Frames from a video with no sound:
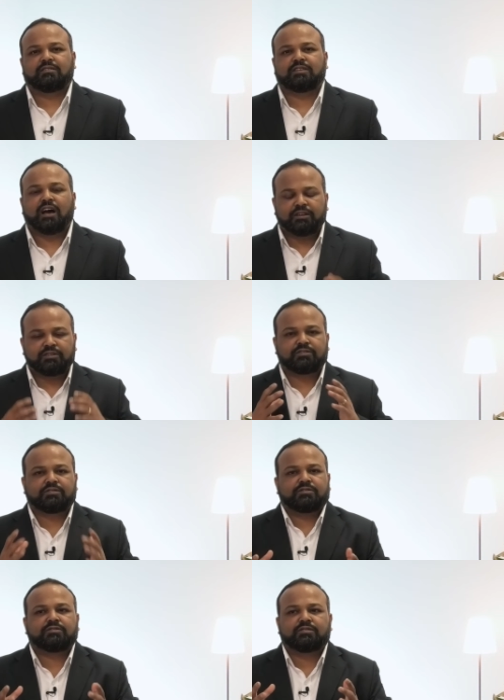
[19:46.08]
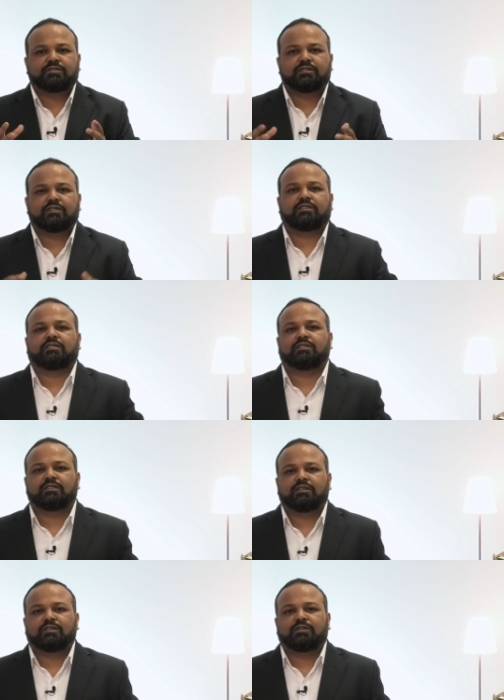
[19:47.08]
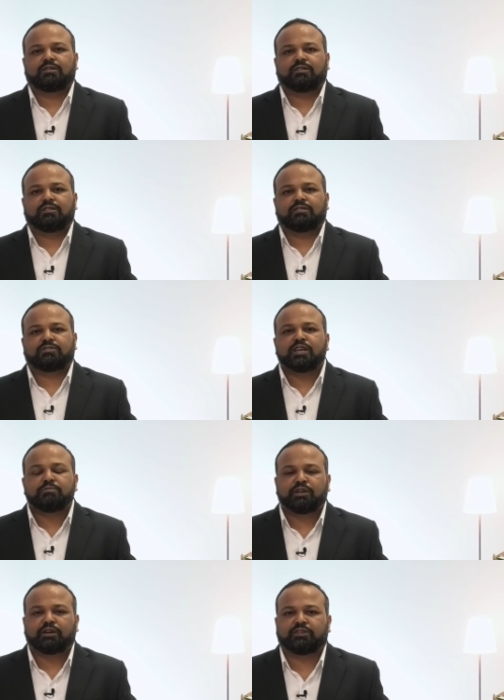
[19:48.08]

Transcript: That is the same thing